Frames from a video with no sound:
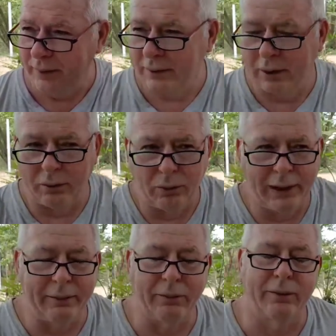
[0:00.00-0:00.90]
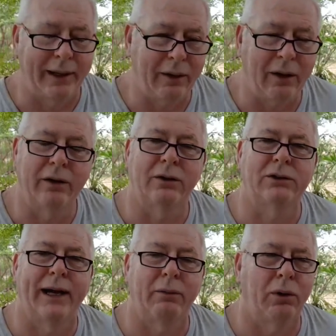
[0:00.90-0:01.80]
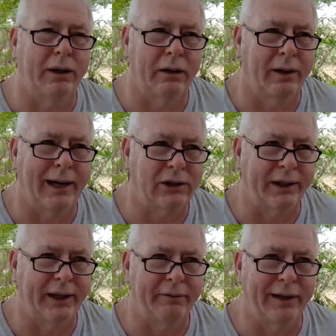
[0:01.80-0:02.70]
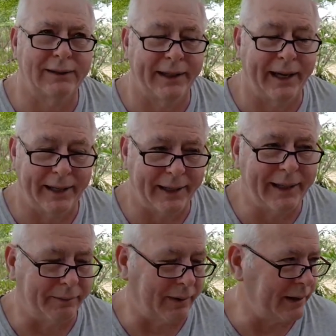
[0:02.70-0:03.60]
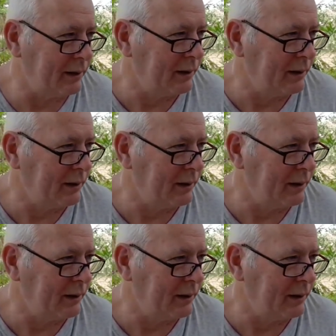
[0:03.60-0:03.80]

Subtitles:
So really, they don't understand what they're actually investigating anyway.